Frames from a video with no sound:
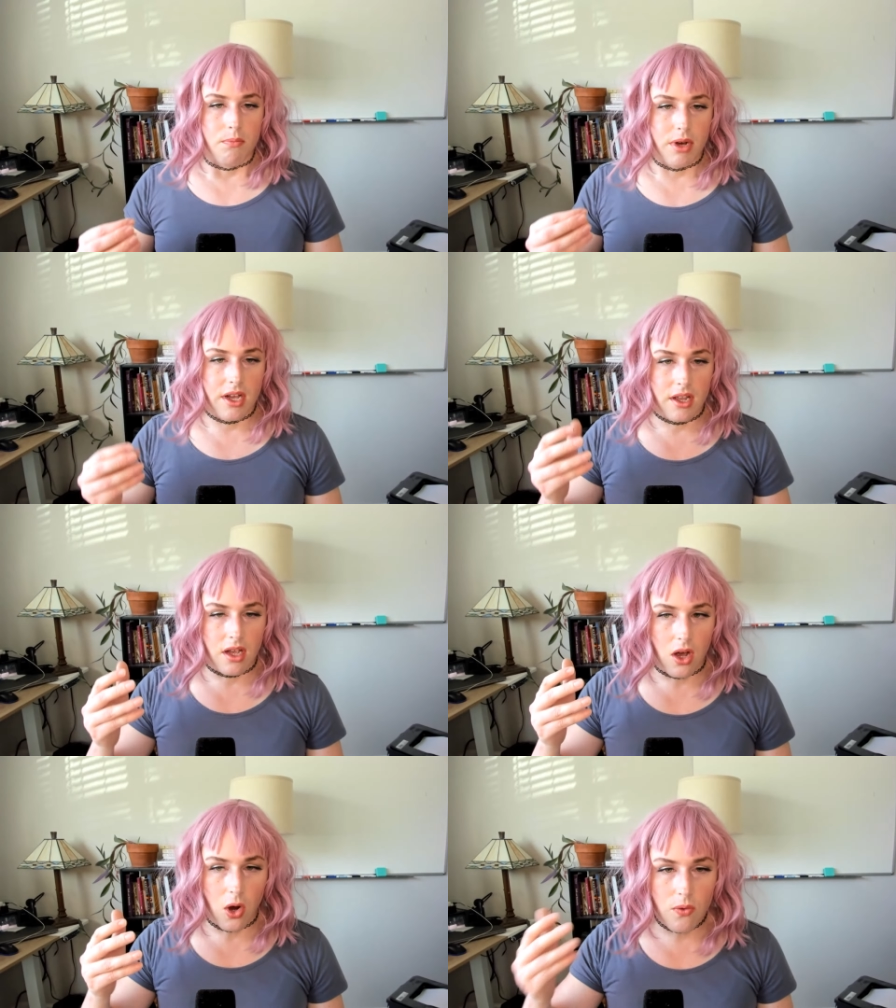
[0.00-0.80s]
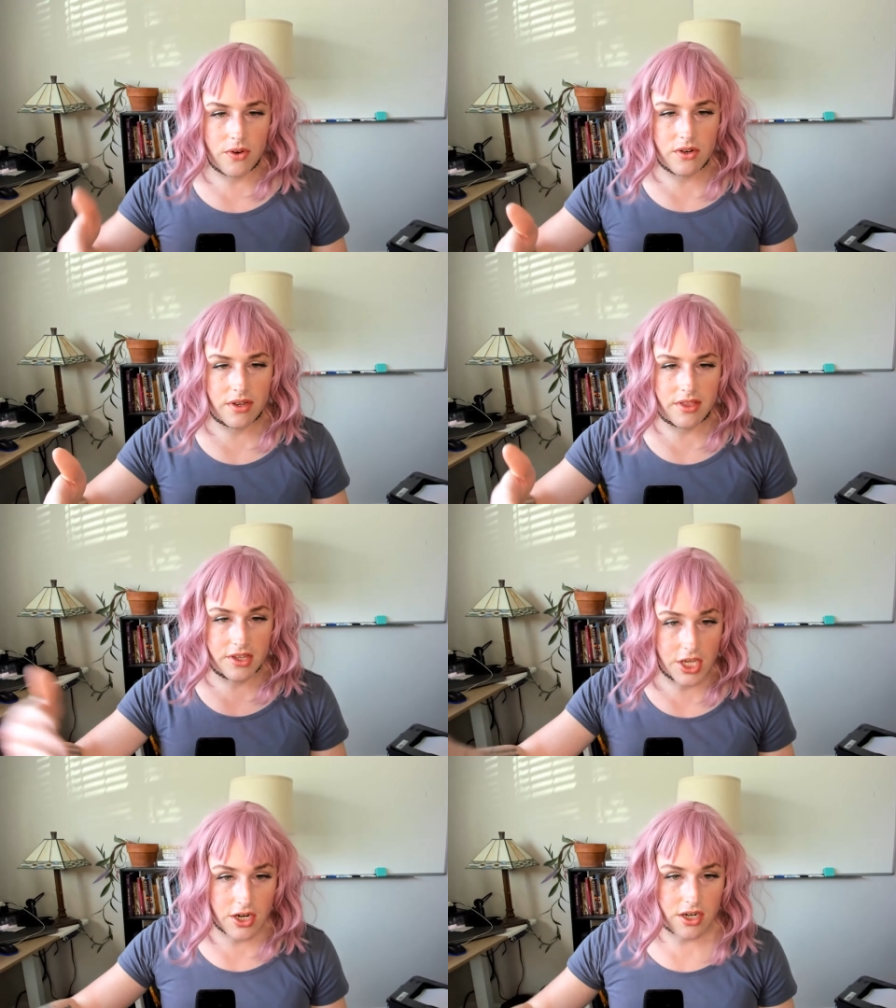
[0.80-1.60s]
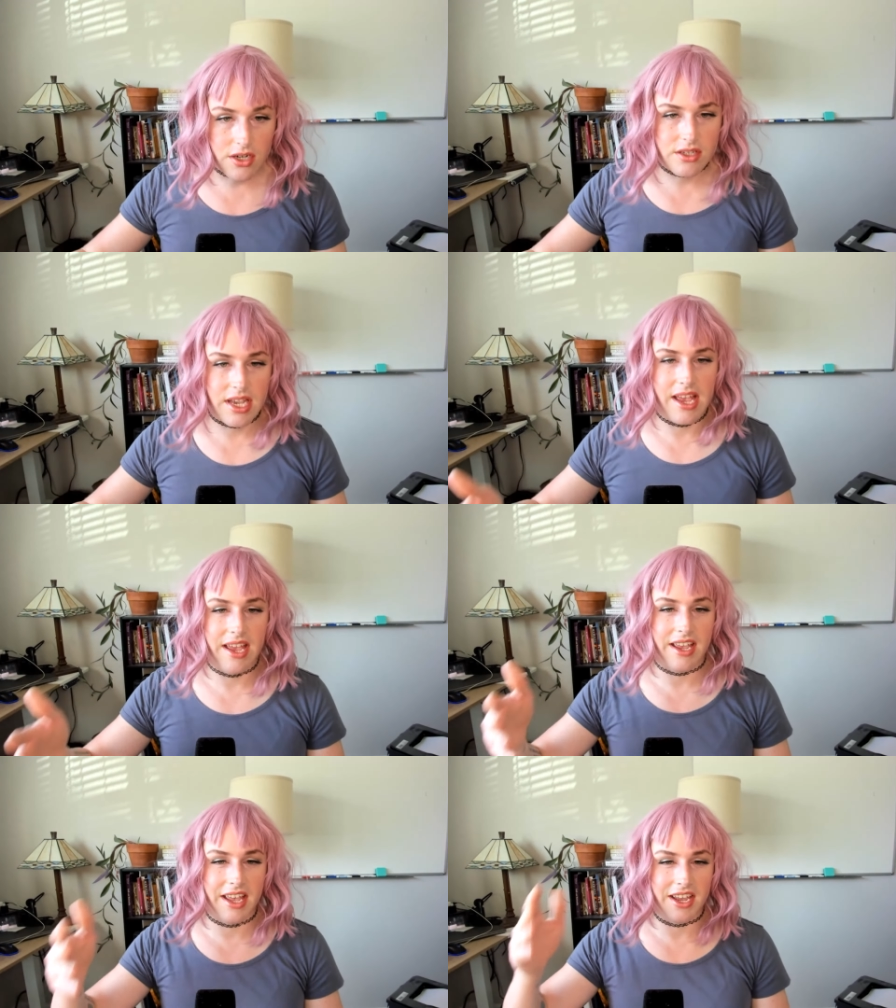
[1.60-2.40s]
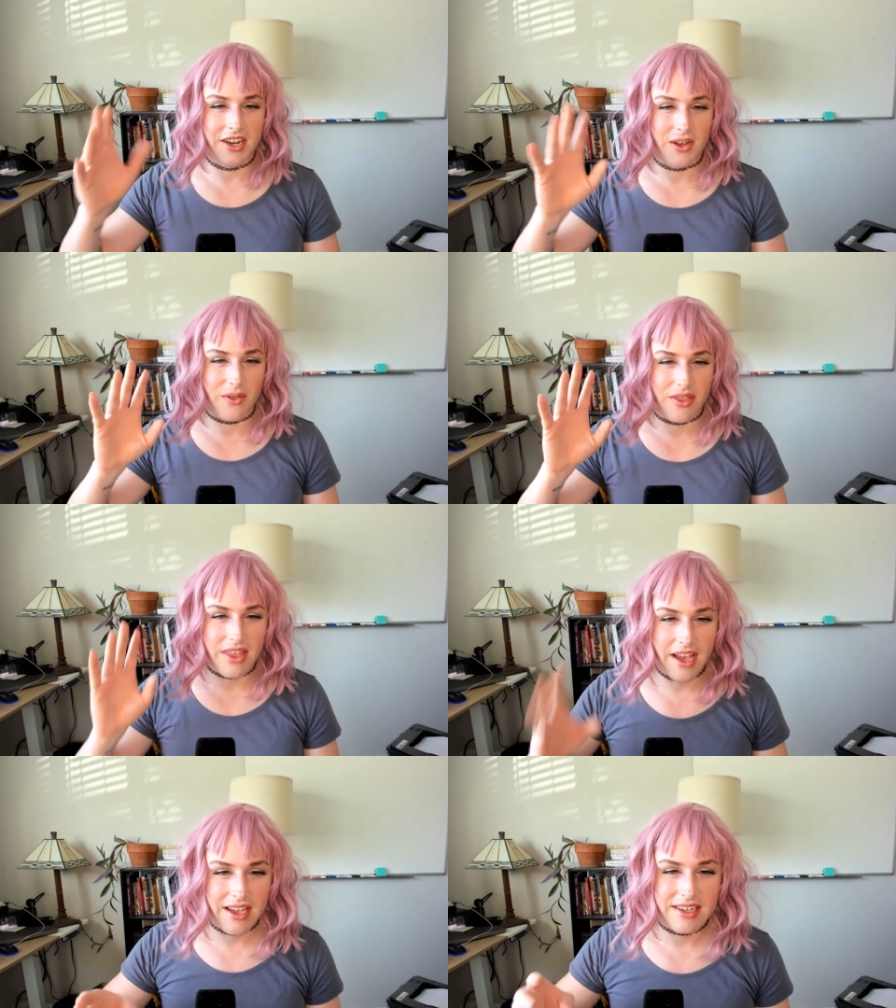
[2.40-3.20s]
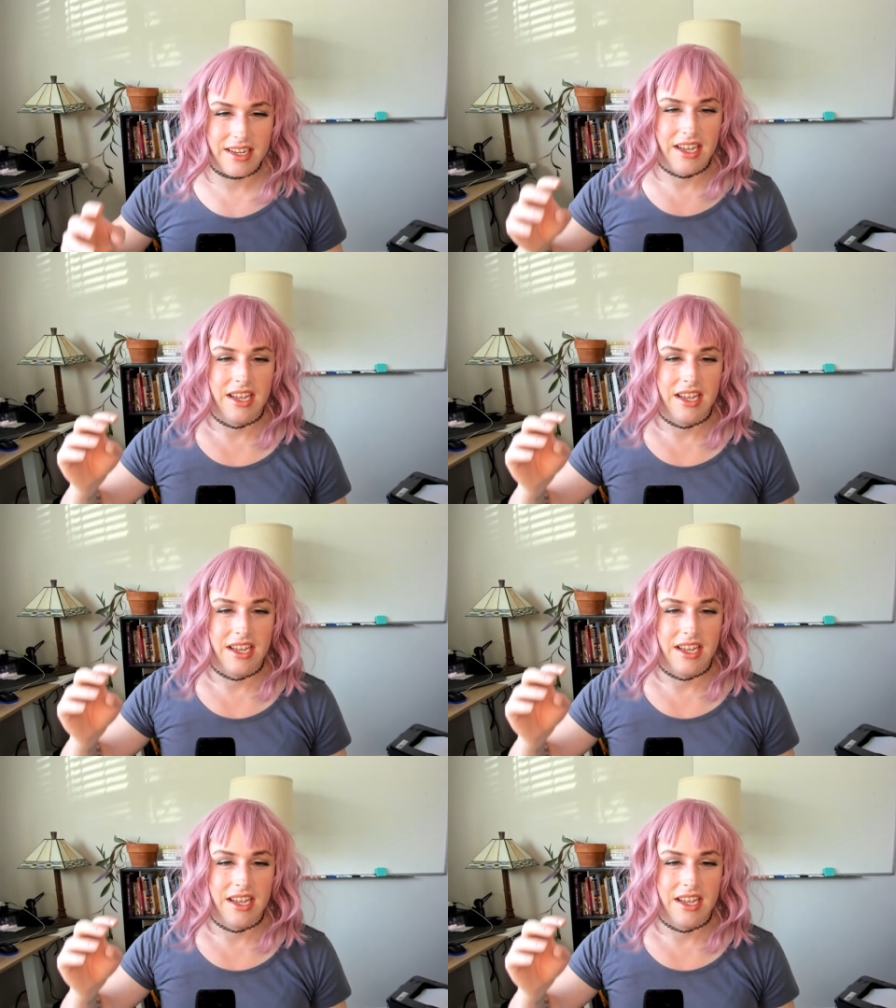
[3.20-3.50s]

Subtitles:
But over the years, you know, that